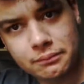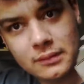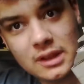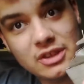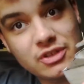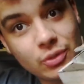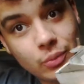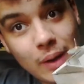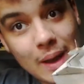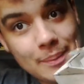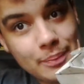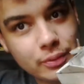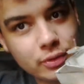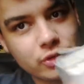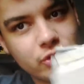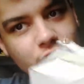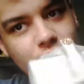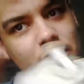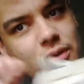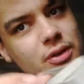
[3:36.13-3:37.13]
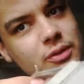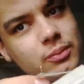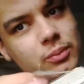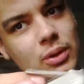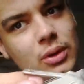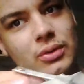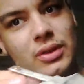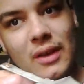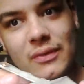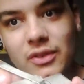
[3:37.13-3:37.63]
it's a weapon, so it
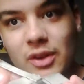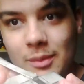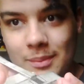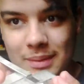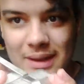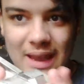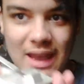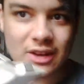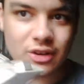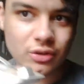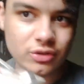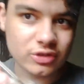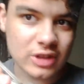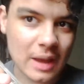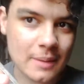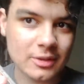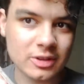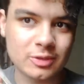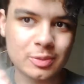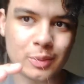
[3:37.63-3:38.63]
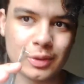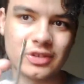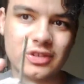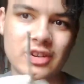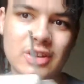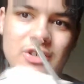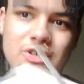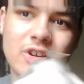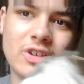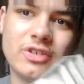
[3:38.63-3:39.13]
will definitely be getting those damage points in
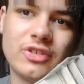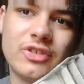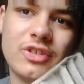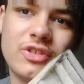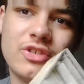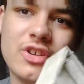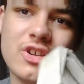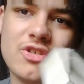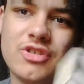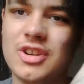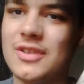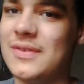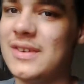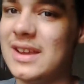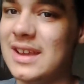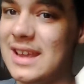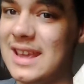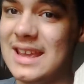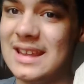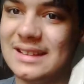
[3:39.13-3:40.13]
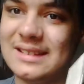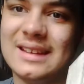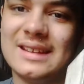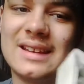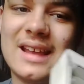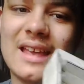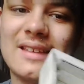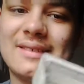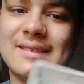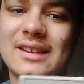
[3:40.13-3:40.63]
the judge's decision if it
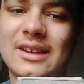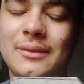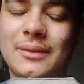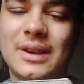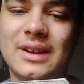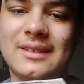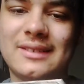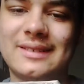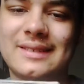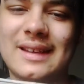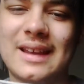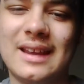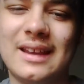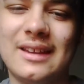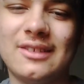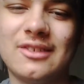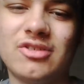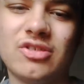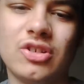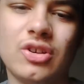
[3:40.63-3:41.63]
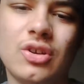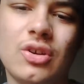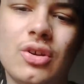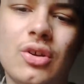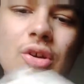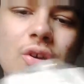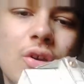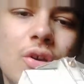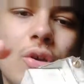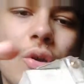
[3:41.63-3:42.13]
indeed gets to the arena stage.
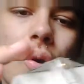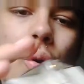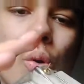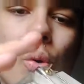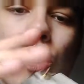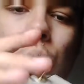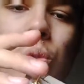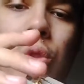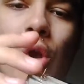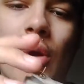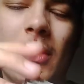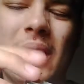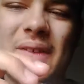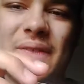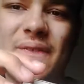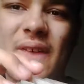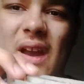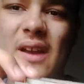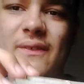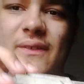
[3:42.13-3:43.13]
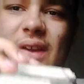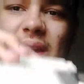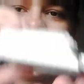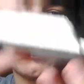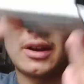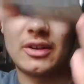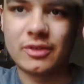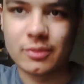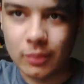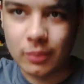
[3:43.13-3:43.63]
Although my favourite thing
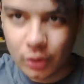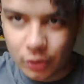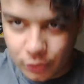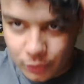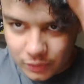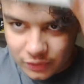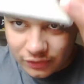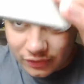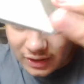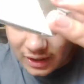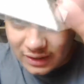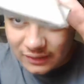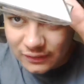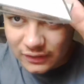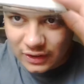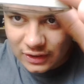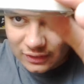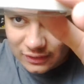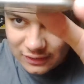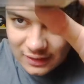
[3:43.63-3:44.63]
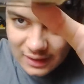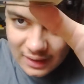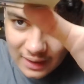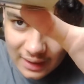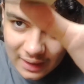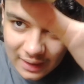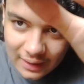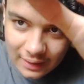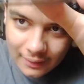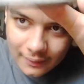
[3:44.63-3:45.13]
about this model is that if you can see
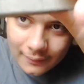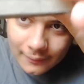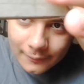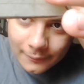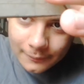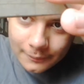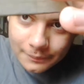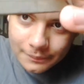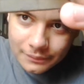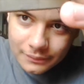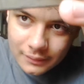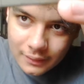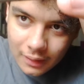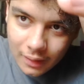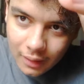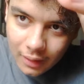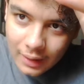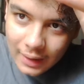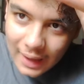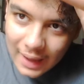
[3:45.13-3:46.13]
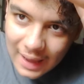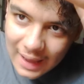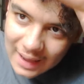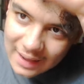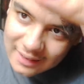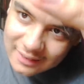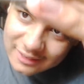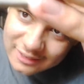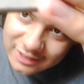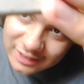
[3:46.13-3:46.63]
here, I
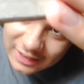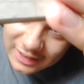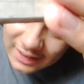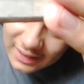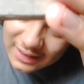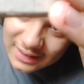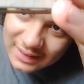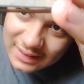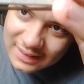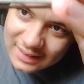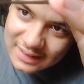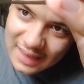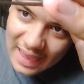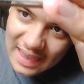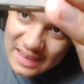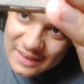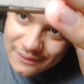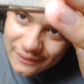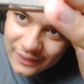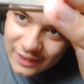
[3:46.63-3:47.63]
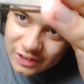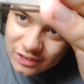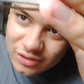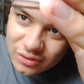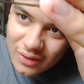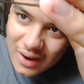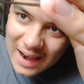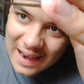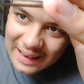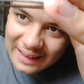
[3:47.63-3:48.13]
actually gave it
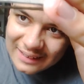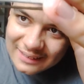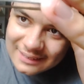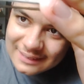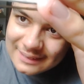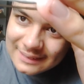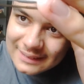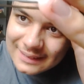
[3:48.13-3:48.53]
tracks.